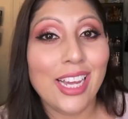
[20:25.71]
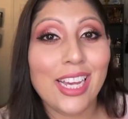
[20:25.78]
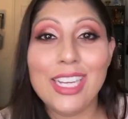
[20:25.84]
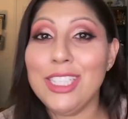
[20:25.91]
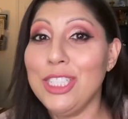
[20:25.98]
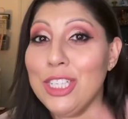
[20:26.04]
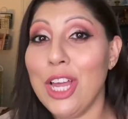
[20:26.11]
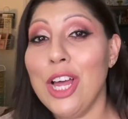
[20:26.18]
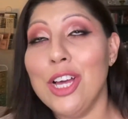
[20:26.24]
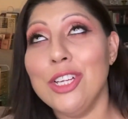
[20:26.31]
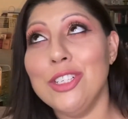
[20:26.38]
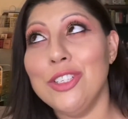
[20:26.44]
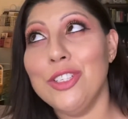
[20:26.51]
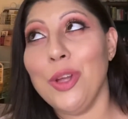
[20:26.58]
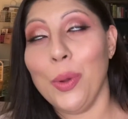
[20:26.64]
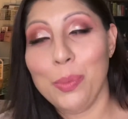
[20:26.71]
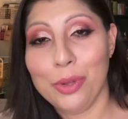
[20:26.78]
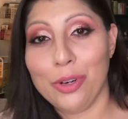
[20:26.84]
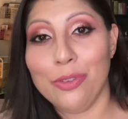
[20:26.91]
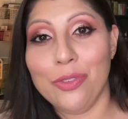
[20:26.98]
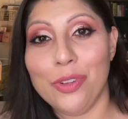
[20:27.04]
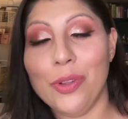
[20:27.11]
It's so
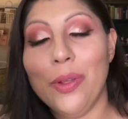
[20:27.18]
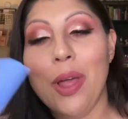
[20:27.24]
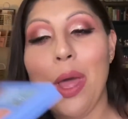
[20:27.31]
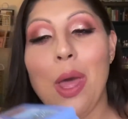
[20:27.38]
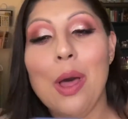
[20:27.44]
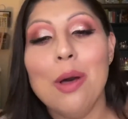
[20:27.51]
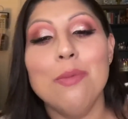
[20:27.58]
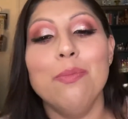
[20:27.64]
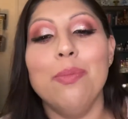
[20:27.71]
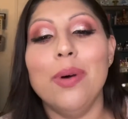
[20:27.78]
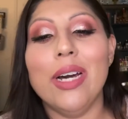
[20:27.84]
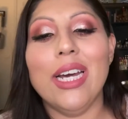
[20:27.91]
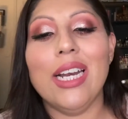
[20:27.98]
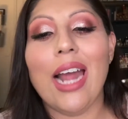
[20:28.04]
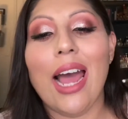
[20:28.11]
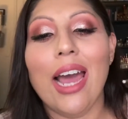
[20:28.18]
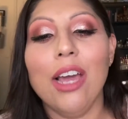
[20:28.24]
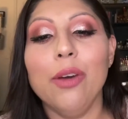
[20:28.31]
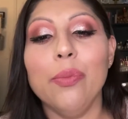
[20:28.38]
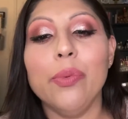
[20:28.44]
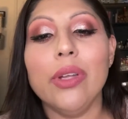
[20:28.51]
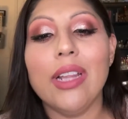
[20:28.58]
beautiful, but
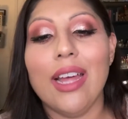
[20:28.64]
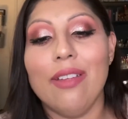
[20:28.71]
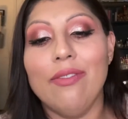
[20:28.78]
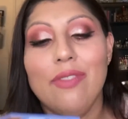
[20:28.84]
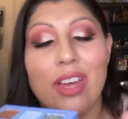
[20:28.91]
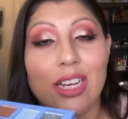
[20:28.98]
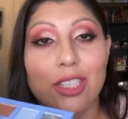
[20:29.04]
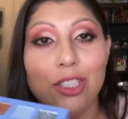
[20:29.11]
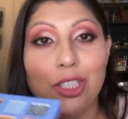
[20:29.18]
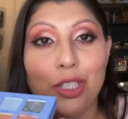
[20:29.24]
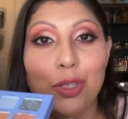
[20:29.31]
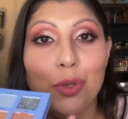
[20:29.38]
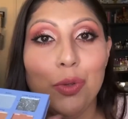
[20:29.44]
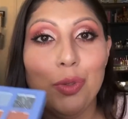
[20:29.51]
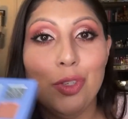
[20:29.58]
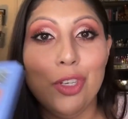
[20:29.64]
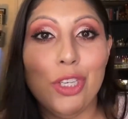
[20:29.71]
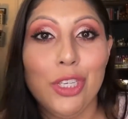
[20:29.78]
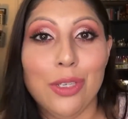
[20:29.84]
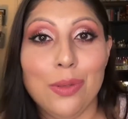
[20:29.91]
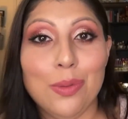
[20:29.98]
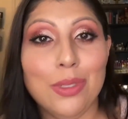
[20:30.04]
I will advise you to
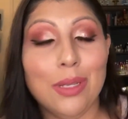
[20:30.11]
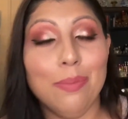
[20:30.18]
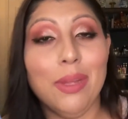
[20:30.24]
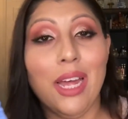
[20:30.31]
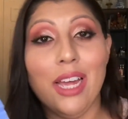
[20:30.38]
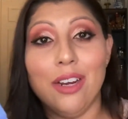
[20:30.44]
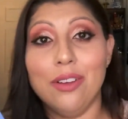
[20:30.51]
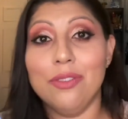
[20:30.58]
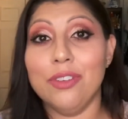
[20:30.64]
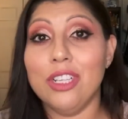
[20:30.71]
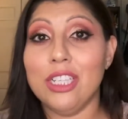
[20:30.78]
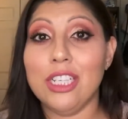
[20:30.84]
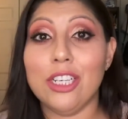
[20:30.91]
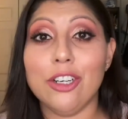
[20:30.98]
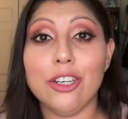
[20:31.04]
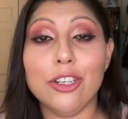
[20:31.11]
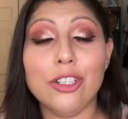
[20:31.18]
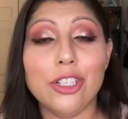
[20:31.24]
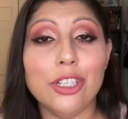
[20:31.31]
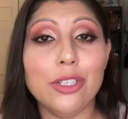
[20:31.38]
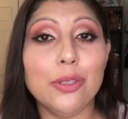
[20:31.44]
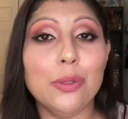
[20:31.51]
use some kind of glitter
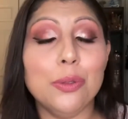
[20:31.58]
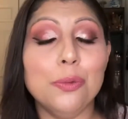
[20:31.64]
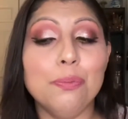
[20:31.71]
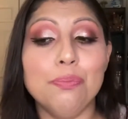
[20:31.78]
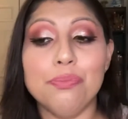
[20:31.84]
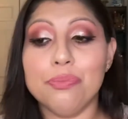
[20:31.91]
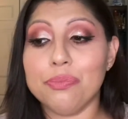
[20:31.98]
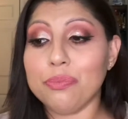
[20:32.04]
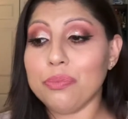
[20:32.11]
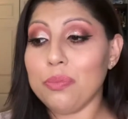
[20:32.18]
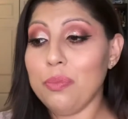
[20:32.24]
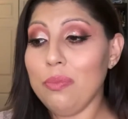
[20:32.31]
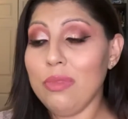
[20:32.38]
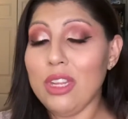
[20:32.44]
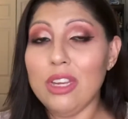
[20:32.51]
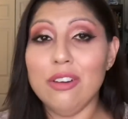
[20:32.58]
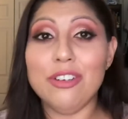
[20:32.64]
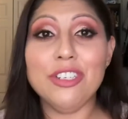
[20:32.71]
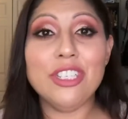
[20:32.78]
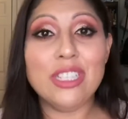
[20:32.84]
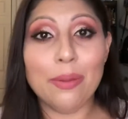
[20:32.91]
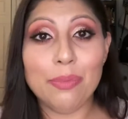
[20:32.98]
glue
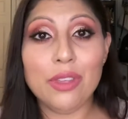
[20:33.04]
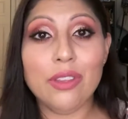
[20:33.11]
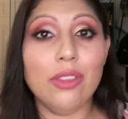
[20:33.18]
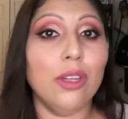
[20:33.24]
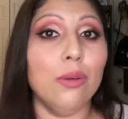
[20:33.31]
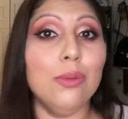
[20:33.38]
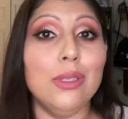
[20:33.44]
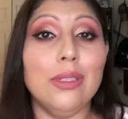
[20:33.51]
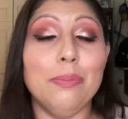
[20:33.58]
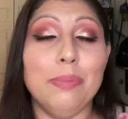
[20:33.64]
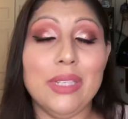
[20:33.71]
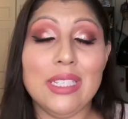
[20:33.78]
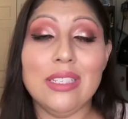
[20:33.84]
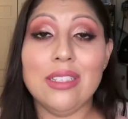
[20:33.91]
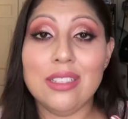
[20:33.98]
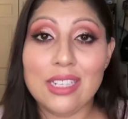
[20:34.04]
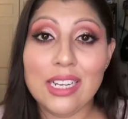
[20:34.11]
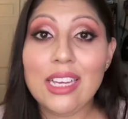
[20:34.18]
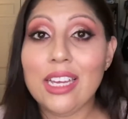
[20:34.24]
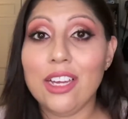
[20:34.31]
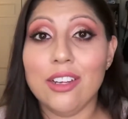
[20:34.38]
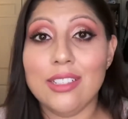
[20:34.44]
or something that will be
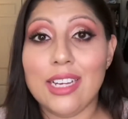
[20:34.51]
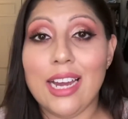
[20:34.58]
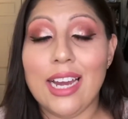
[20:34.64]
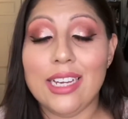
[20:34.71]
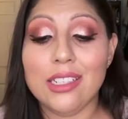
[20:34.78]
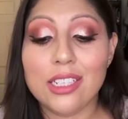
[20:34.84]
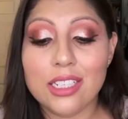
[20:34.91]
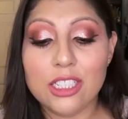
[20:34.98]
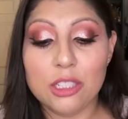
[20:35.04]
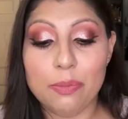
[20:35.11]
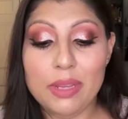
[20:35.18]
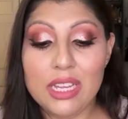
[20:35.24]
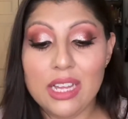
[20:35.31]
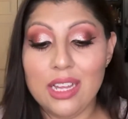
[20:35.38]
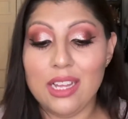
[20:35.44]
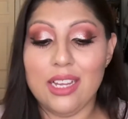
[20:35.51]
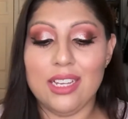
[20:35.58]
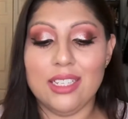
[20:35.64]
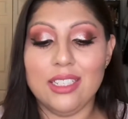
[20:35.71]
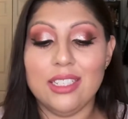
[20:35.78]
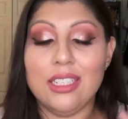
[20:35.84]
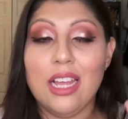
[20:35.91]
sticky on the eyelids, because